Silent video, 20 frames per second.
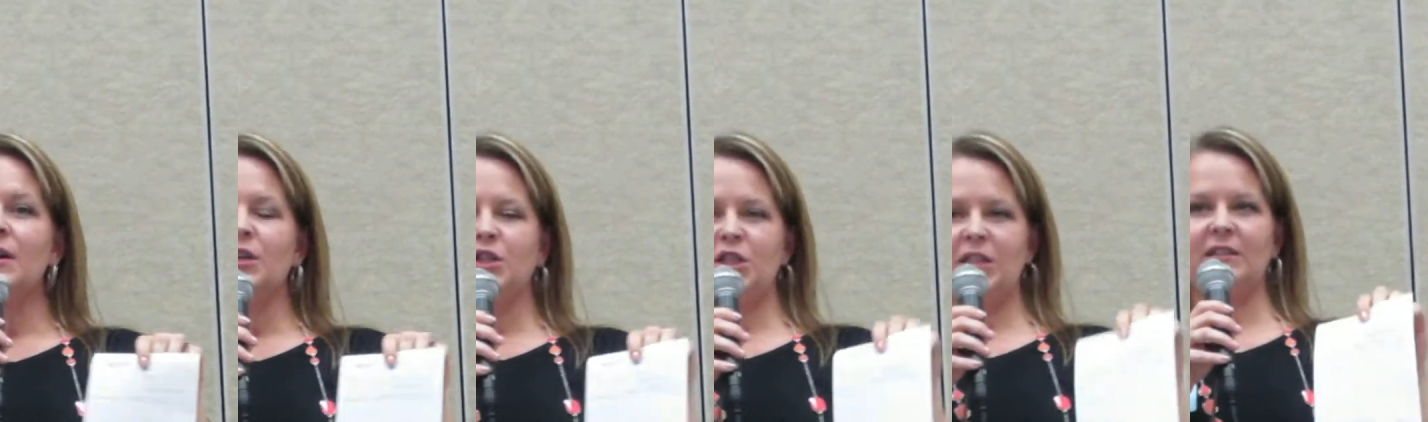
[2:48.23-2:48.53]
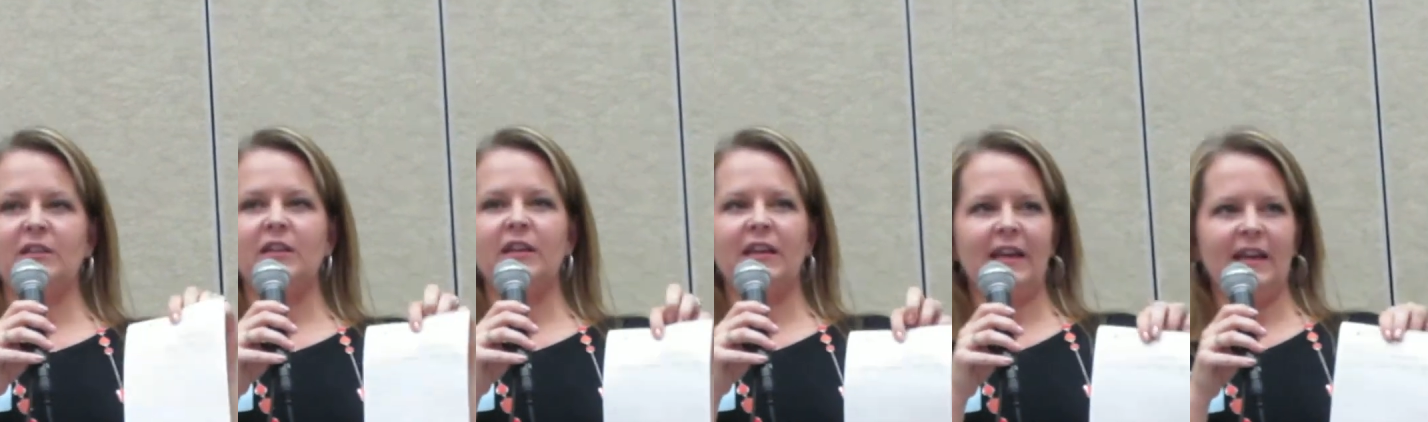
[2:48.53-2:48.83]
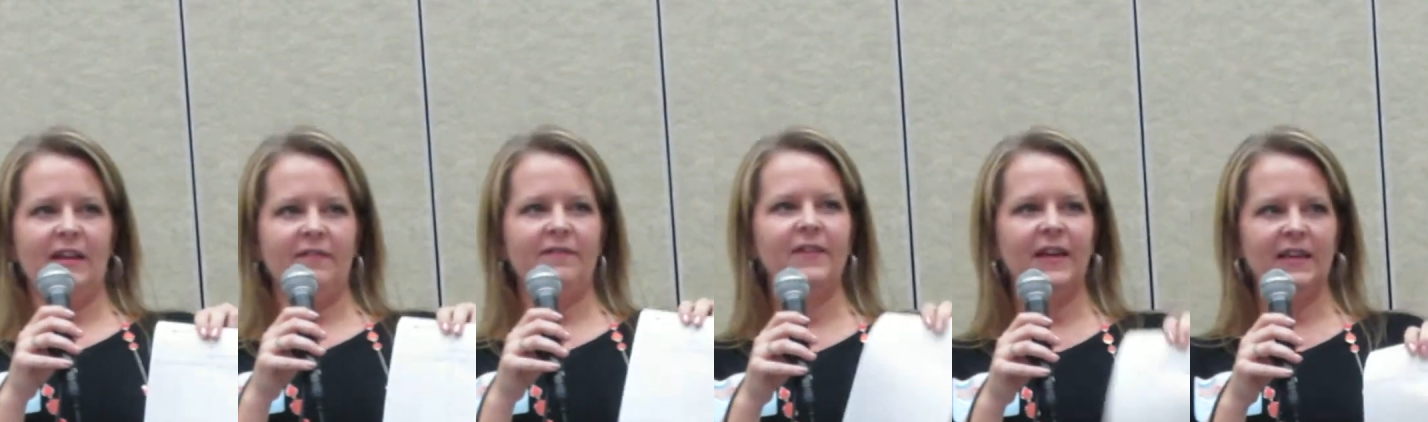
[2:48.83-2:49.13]
She's going to
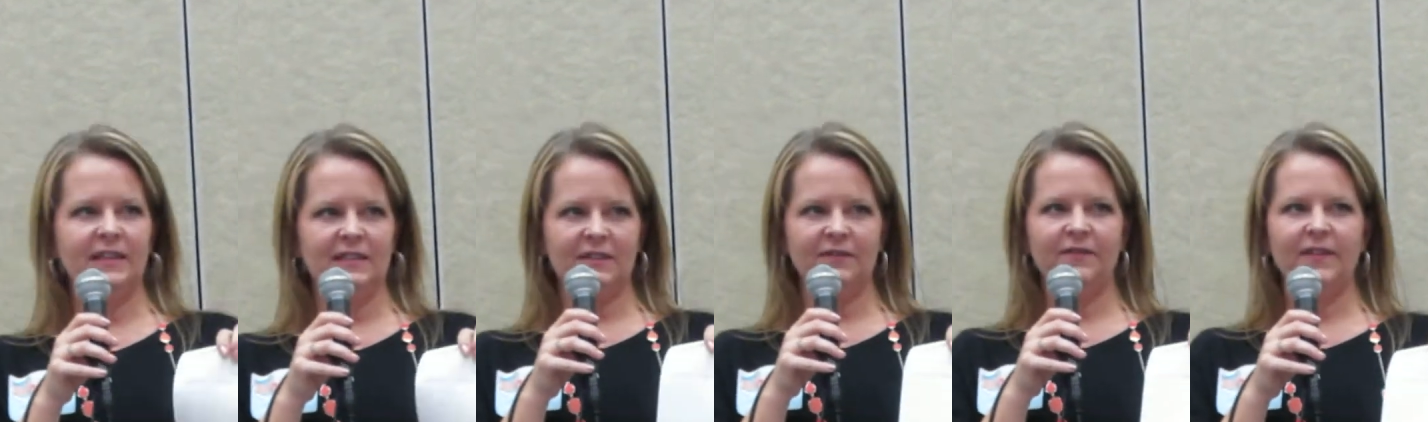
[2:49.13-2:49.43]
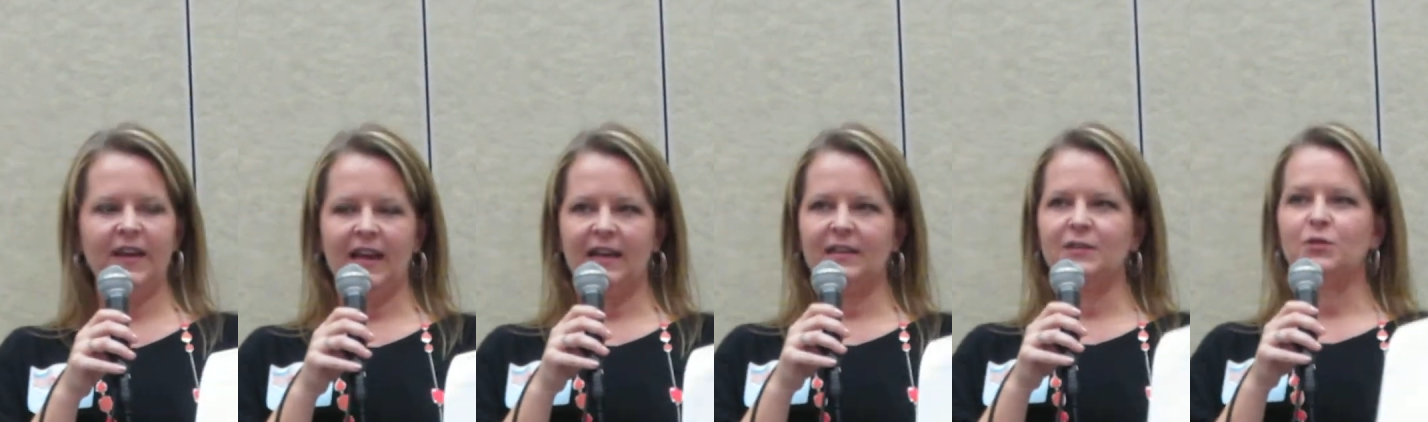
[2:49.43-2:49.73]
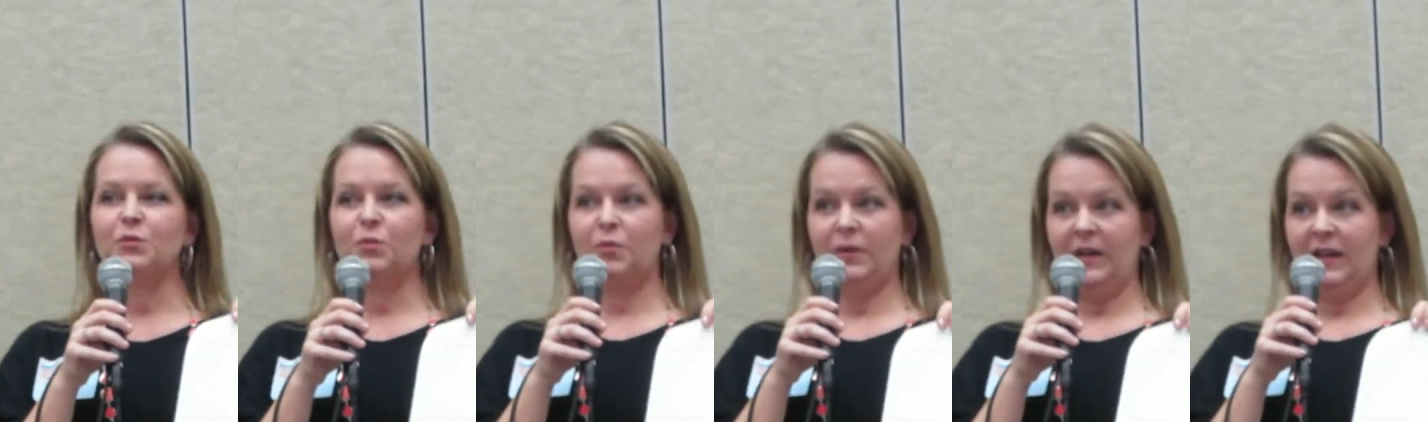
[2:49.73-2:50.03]
get it face-to-face
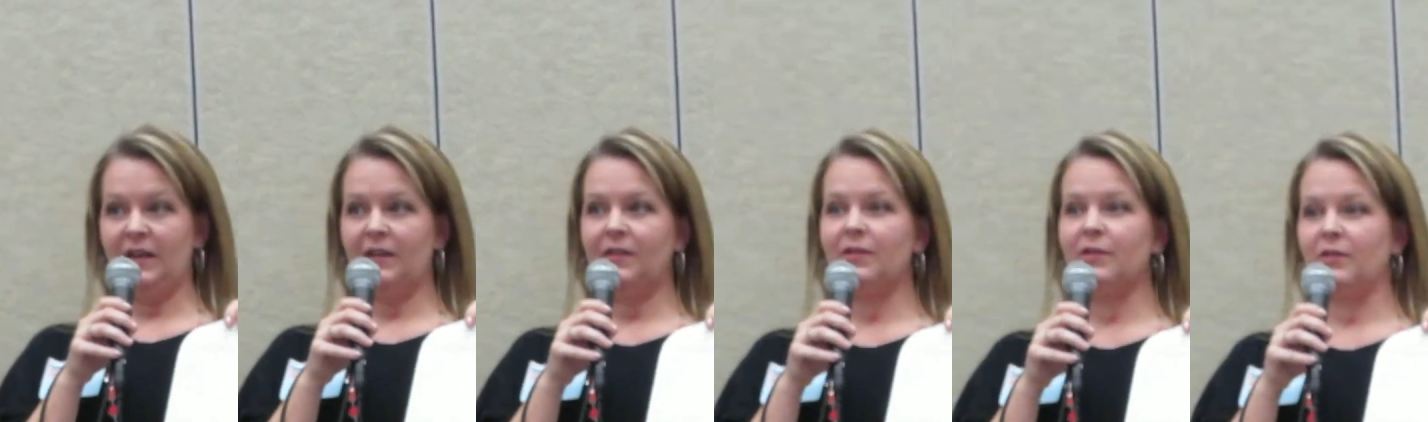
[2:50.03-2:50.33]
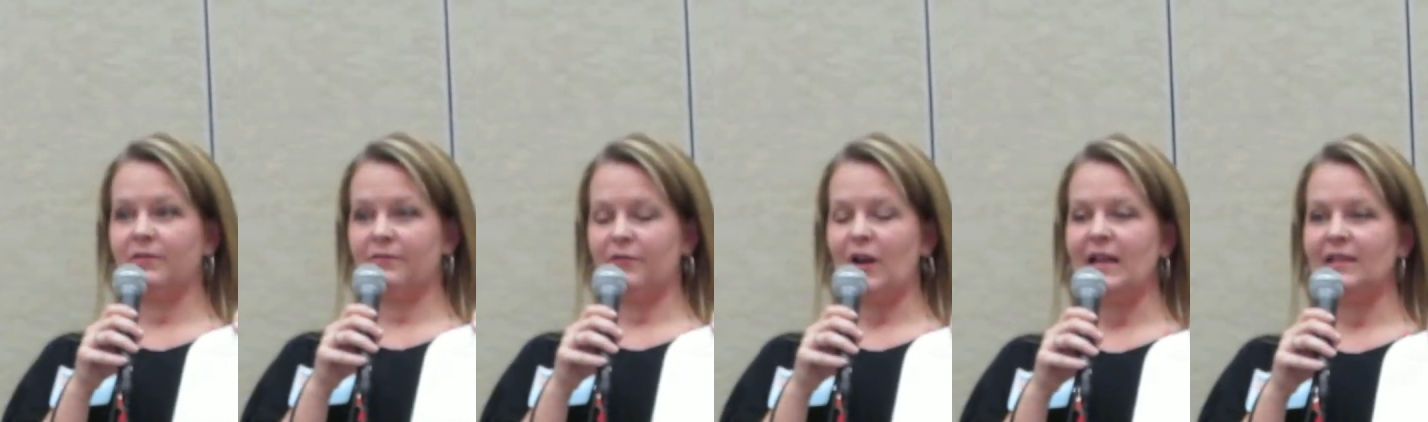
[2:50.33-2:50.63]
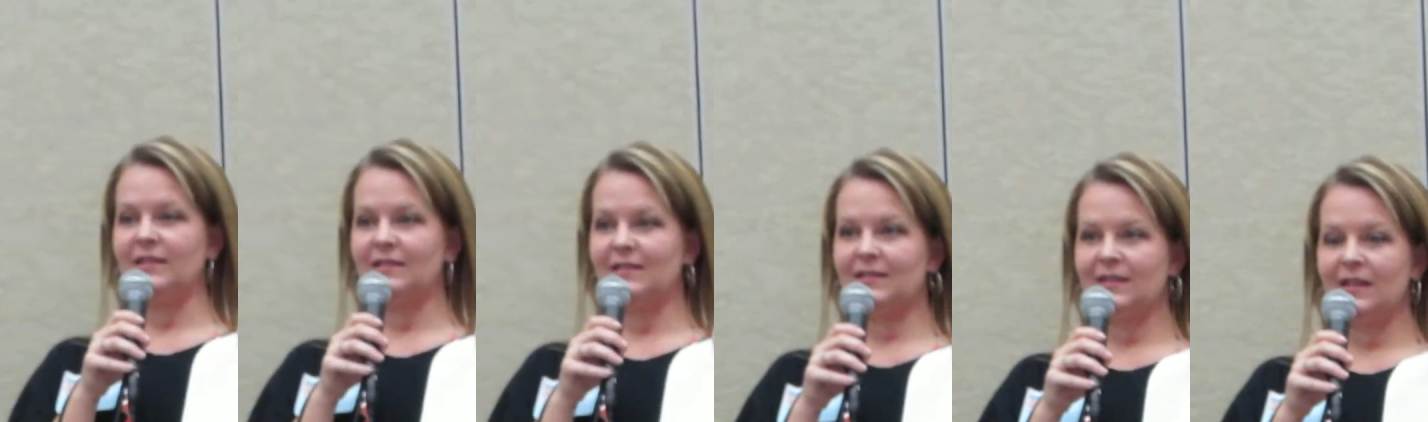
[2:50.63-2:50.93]
with her friends.